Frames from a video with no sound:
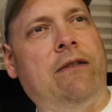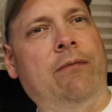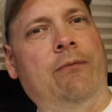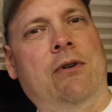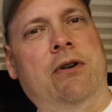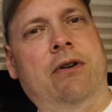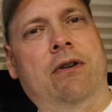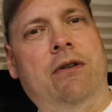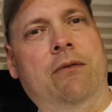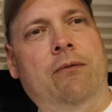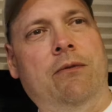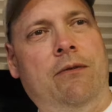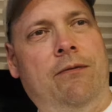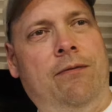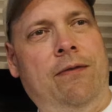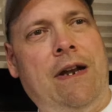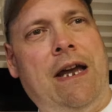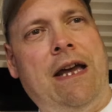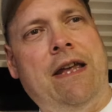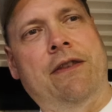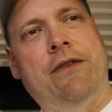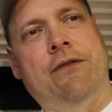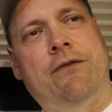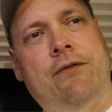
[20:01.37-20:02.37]
tomorrow. We'll
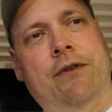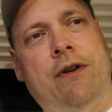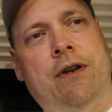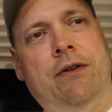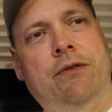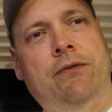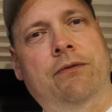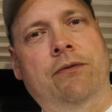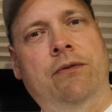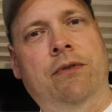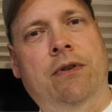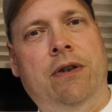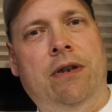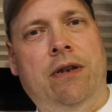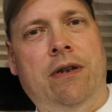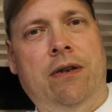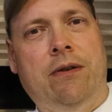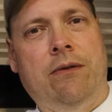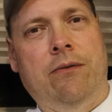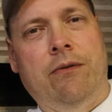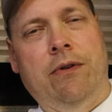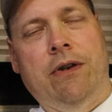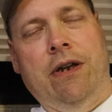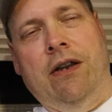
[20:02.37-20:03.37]
fly the drone.
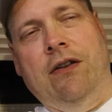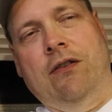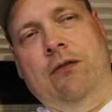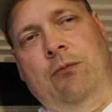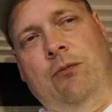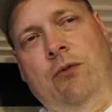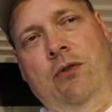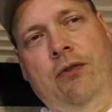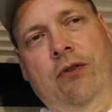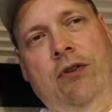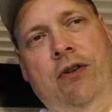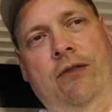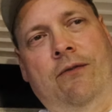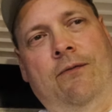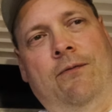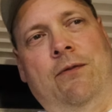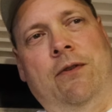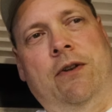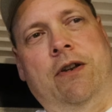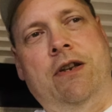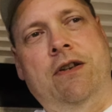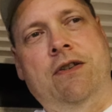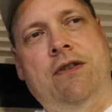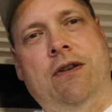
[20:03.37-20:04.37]
We'll get some real good
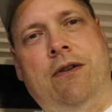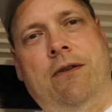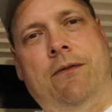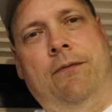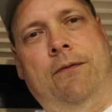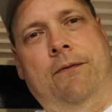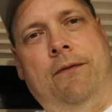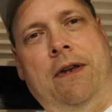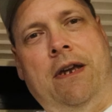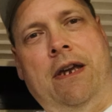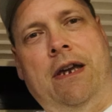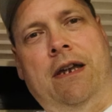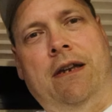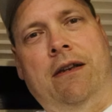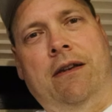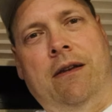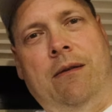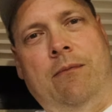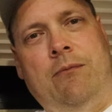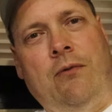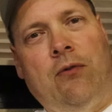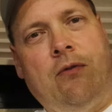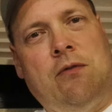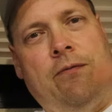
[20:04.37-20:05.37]
footage off of it
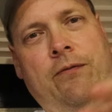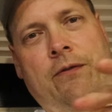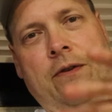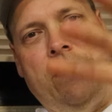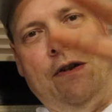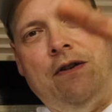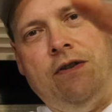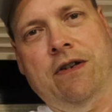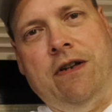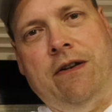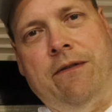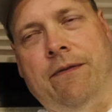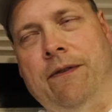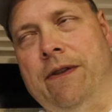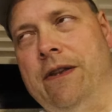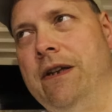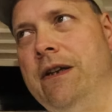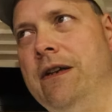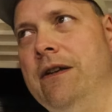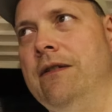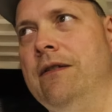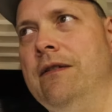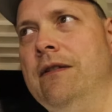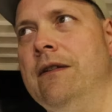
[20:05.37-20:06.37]
and more footage off of
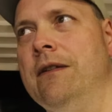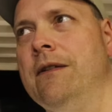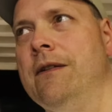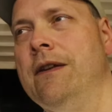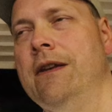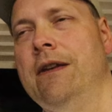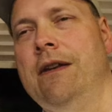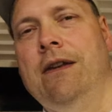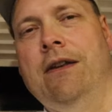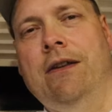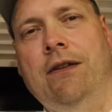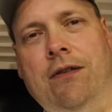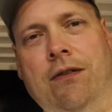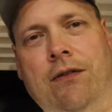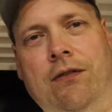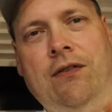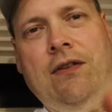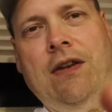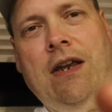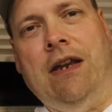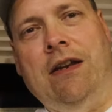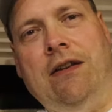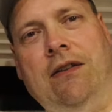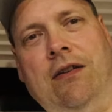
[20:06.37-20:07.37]
this. So
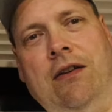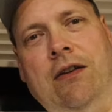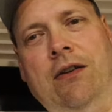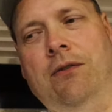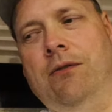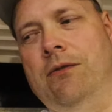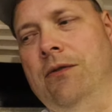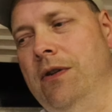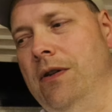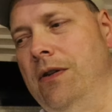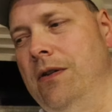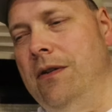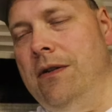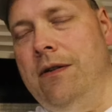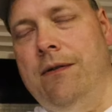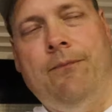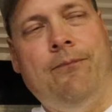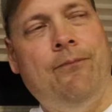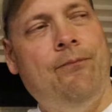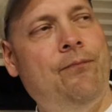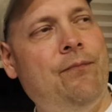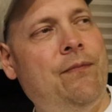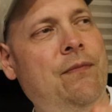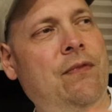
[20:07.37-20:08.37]
stay tuned.
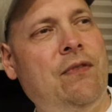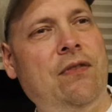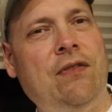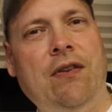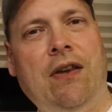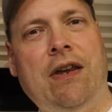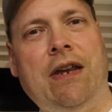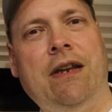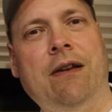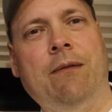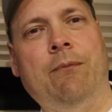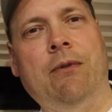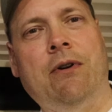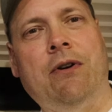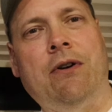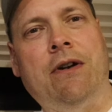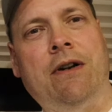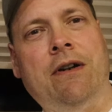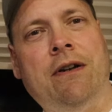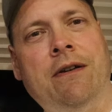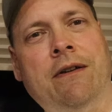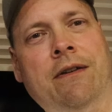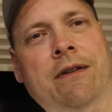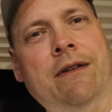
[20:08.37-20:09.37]
See you
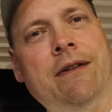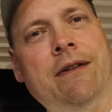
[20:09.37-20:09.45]
tomorrow.